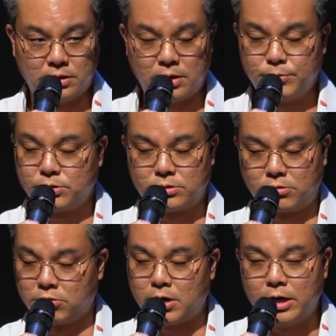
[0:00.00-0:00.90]
I'm
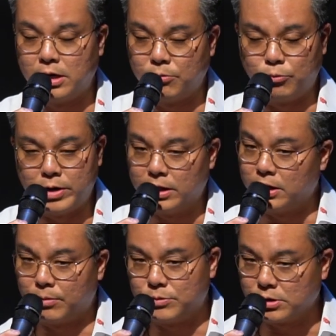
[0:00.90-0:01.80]
crying, I'm
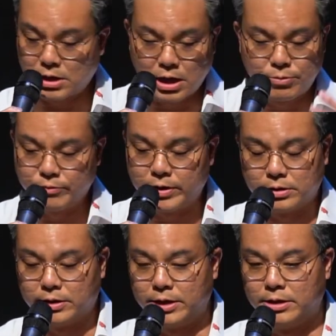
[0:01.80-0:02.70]
wailing, I'm just
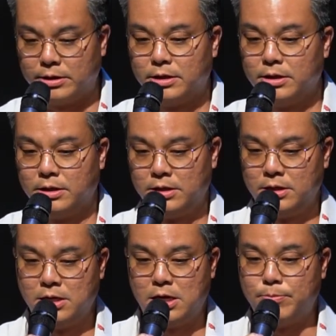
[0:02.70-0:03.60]
hyperventilating.
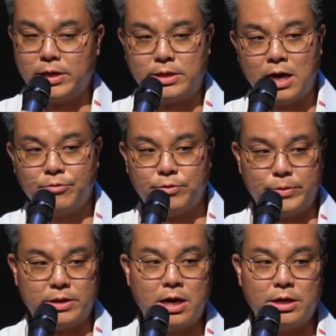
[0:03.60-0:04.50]
And my dad from
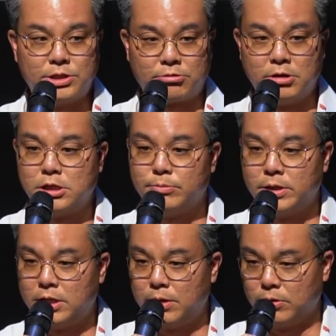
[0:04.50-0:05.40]
behind screams at
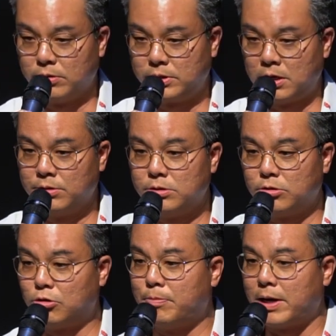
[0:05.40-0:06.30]
my neighbor, tells him
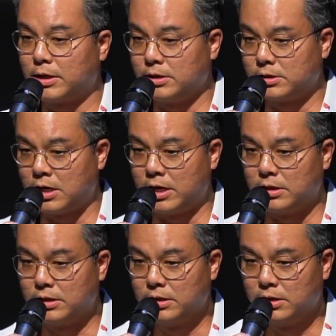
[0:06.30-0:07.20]
to go back inside.